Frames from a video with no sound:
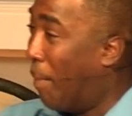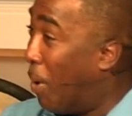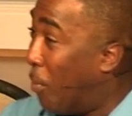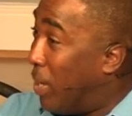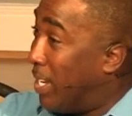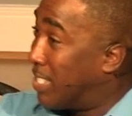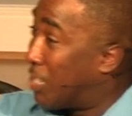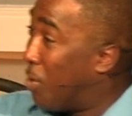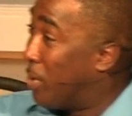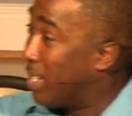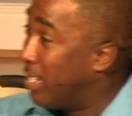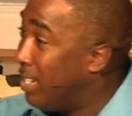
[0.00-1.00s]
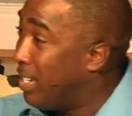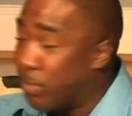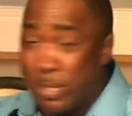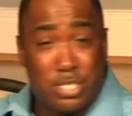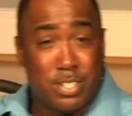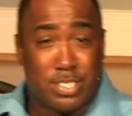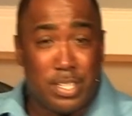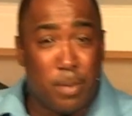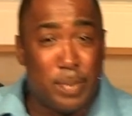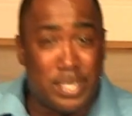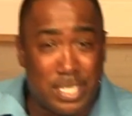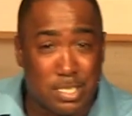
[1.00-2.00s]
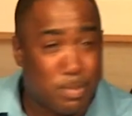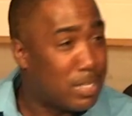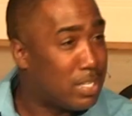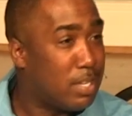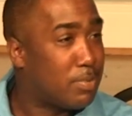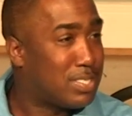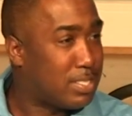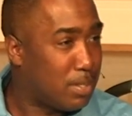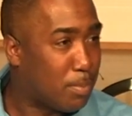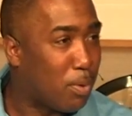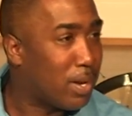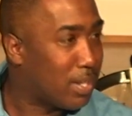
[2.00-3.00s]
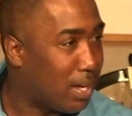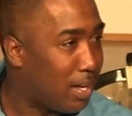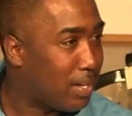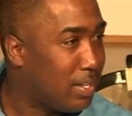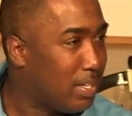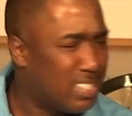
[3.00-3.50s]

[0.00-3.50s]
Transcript: But when it's going good, we should still be disciplined enough to still pray to God,